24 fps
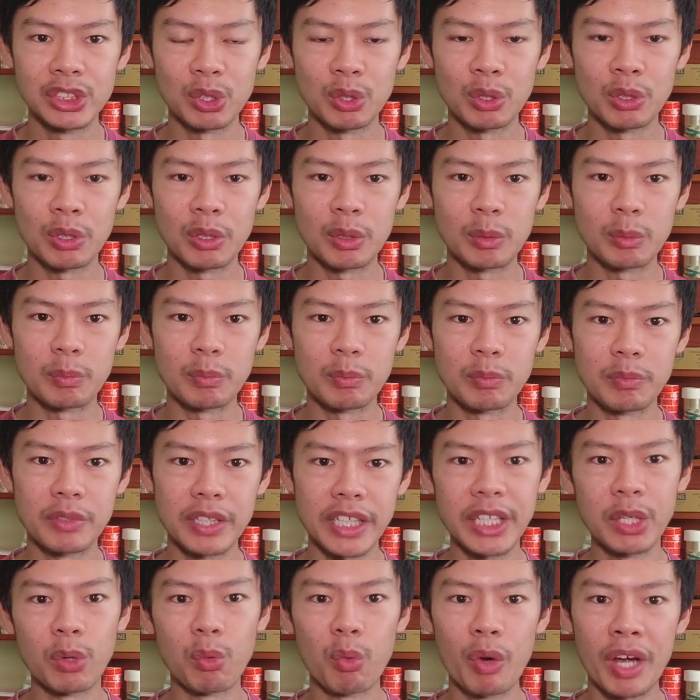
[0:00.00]
So
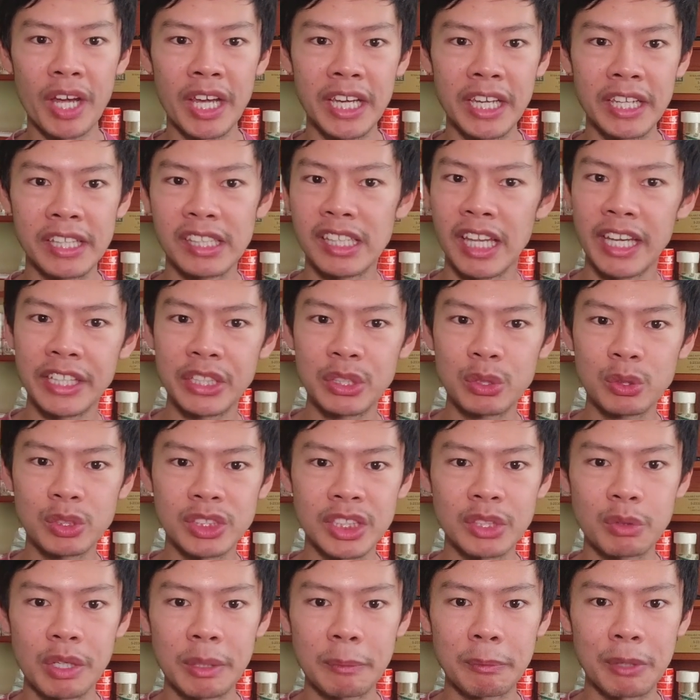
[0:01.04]
in a way, like,
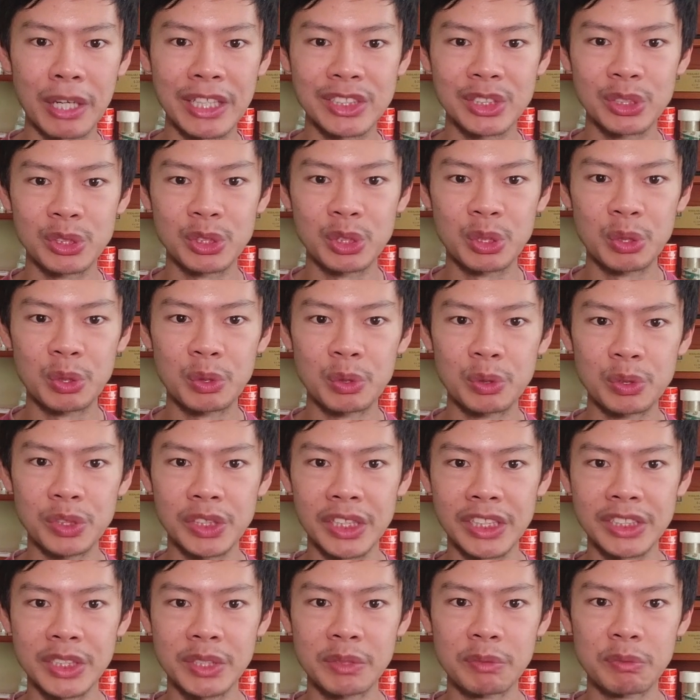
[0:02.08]
using Repricer tool
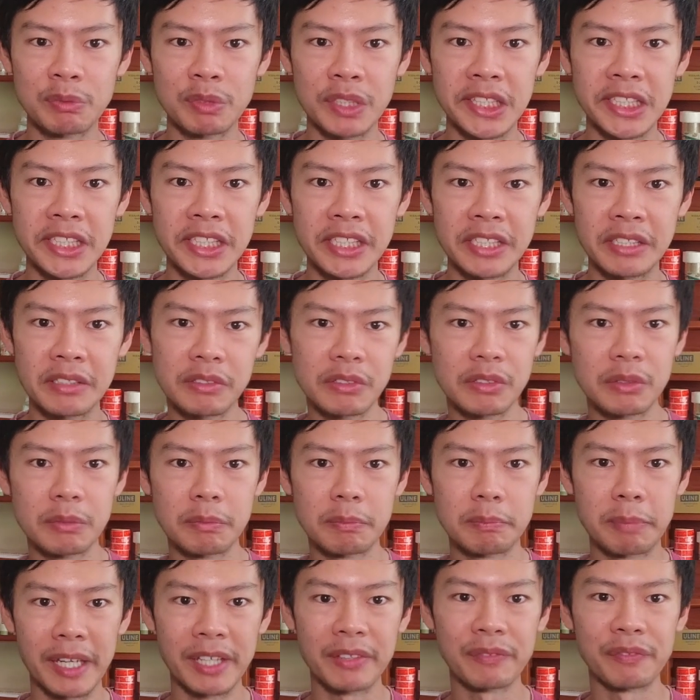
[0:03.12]
doesn't really
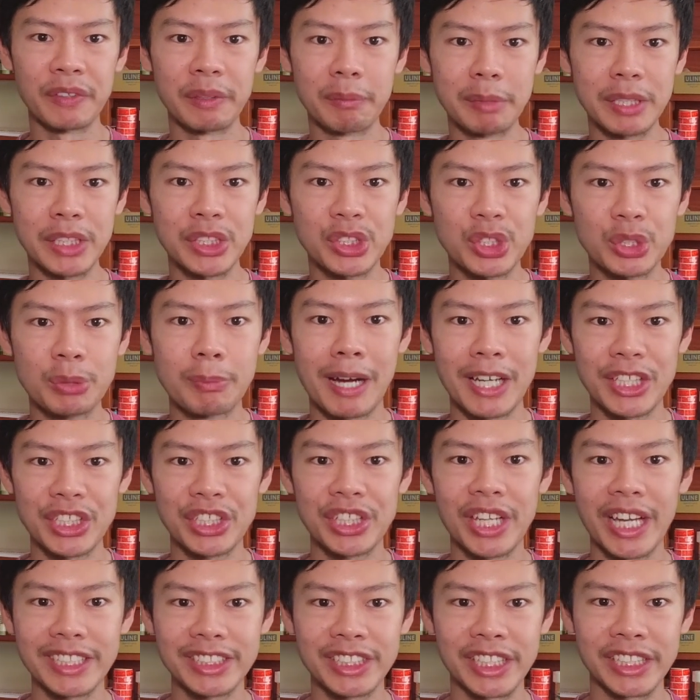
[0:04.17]
benefit me too
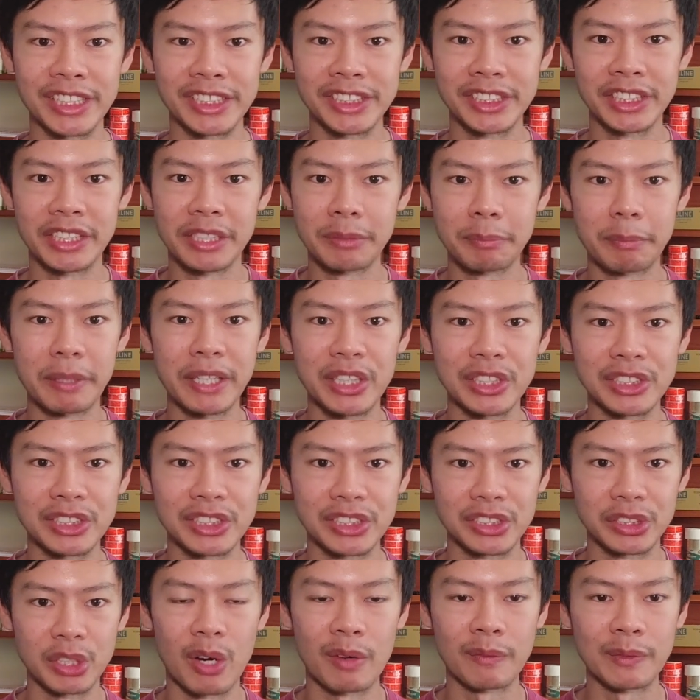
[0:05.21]
much in that sense,
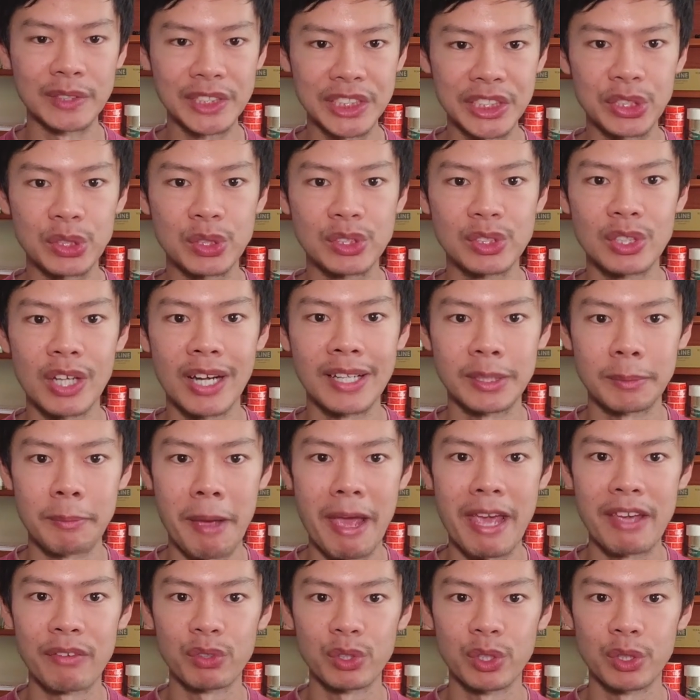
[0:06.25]
because obviously you still have to
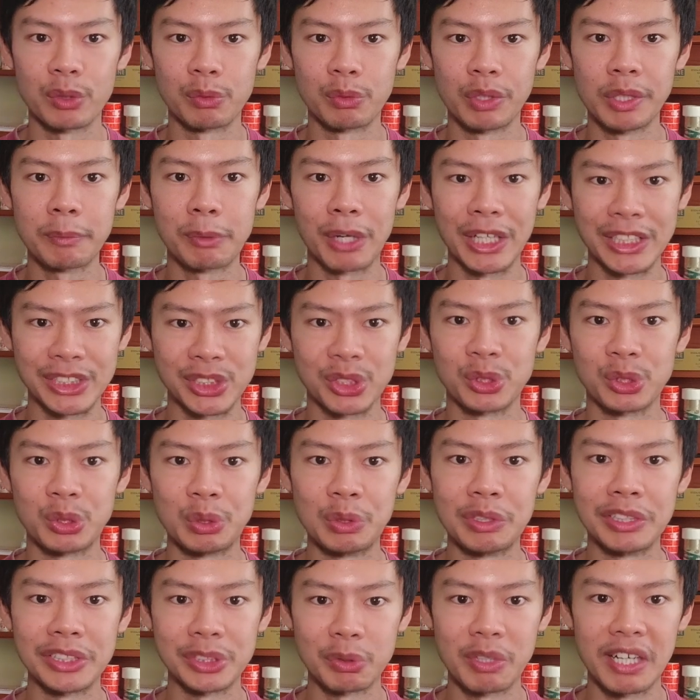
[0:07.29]
pay for the Repricer
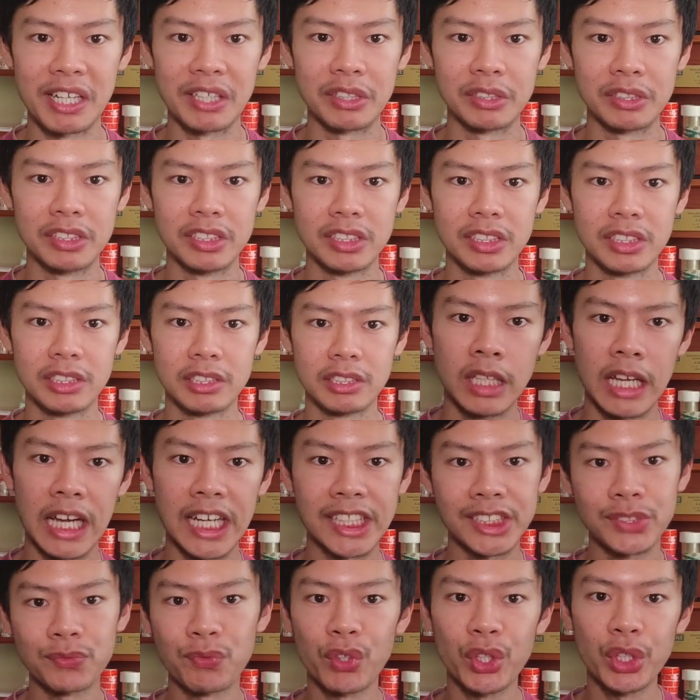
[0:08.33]
tool as well.
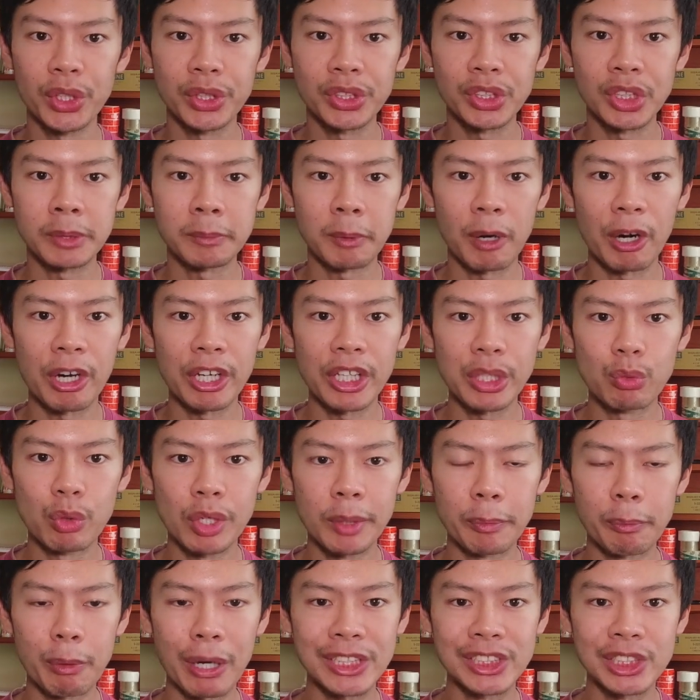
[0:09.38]
As for the third-party
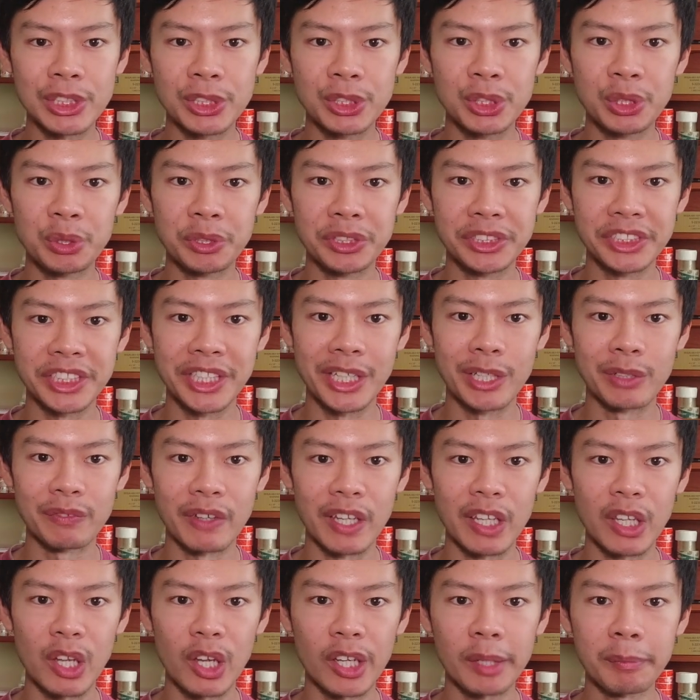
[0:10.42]
Repricer tool
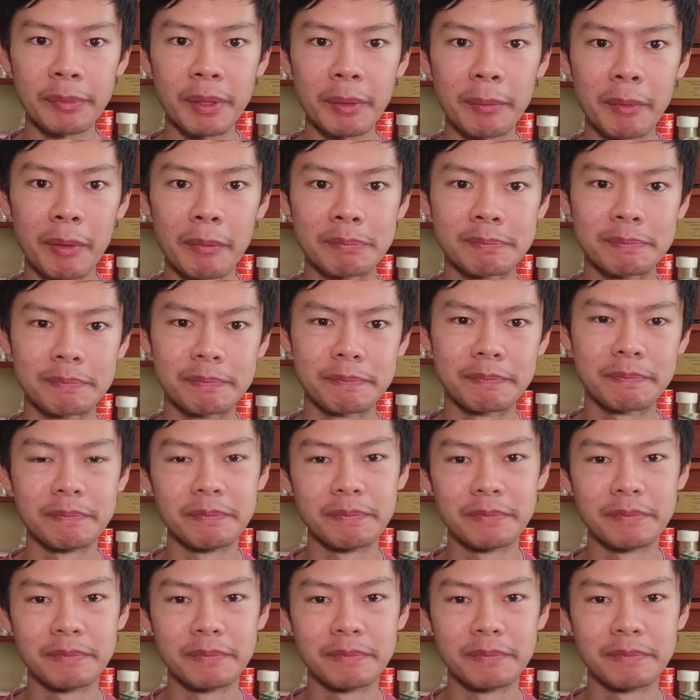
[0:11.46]
itself, a lot of them are,